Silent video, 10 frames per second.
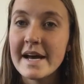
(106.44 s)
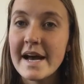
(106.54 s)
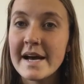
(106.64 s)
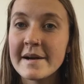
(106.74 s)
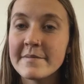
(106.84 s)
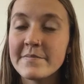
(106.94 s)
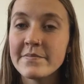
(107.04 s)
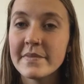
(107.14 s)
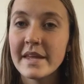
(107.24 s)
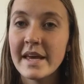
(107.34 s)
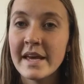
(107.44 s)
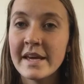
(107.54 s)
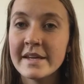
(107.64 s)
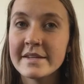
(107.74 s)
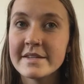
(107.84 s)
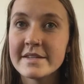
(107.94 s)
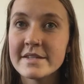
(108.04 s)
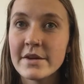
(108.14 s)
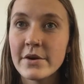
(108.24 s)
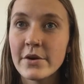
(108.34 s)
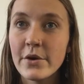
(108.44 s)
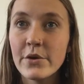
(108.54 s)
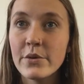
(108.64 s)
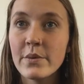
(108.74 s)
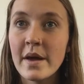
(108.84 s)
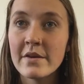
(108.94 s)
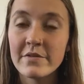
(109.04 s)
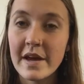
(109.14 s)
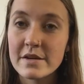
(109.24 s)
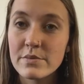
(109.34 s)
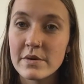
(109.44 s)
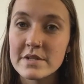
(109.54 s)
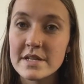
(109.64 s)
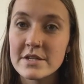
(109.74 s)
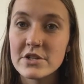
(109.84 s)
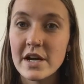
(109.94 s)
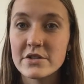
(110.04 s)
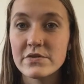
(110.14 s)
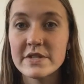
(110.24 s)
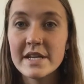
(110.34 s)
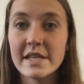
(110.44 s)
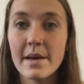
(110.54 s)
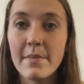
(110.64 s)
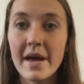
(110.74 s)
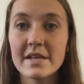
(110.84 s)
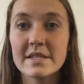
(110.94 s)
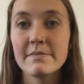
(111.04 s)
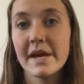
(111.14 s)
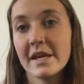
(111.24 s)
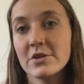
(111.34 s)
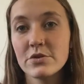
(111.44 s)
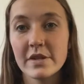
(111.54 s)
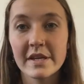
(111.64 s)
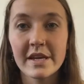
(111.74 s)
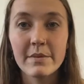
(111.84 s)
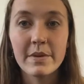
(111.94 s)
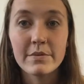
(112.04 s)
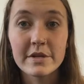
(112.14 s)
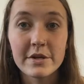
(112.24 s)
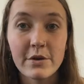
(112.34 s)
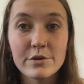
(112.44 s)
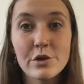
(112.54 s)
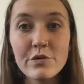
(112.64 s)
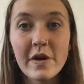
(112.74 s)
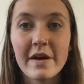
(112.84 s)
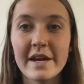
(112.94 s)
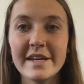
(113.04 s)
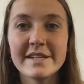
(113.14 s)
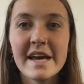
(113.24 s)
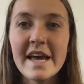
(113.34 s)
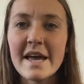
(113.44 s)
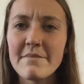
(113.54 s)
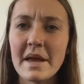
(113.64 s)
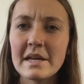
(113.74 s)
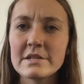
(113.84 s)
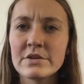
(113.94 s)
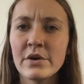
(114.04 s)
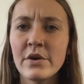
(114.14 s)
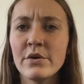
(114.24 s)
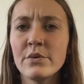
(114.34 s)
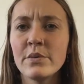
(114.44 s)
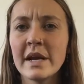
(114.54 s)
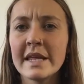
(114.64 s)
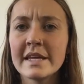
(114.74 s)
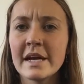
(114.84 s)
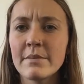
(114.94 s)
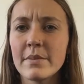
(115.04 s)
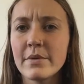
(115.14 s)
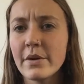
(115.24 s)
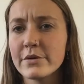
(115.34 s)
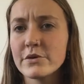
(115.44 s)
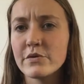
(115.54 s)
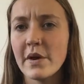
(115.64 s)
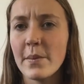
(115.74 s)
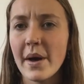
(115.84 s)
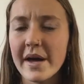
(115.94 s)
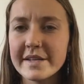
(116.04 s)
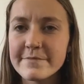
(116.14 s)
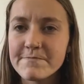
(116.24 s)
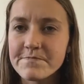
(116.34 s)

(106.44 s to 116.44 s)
and who in fact was in charge of setting that pace and making sure the young people didn't go too far ahead and making sure who wouldn't let the young people go too far behind.